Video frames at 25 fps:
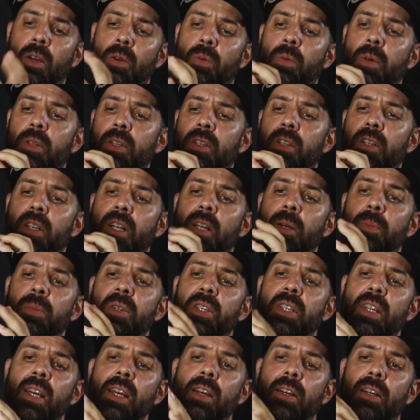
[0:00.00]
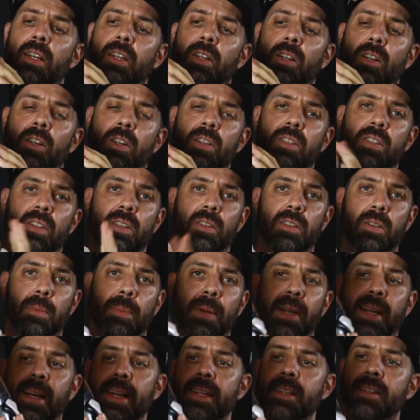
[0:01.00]
When this clips down and locks into
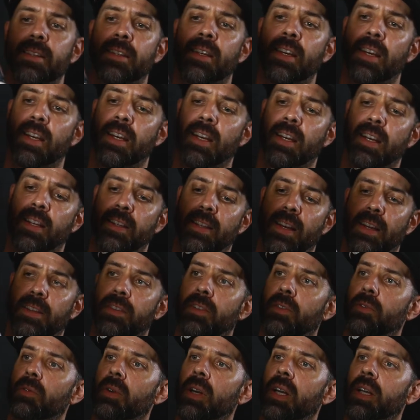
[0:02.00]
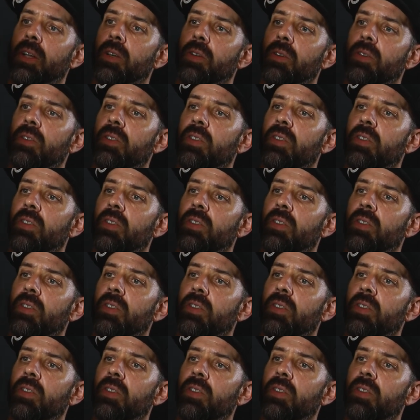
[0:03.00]
place, that's a really good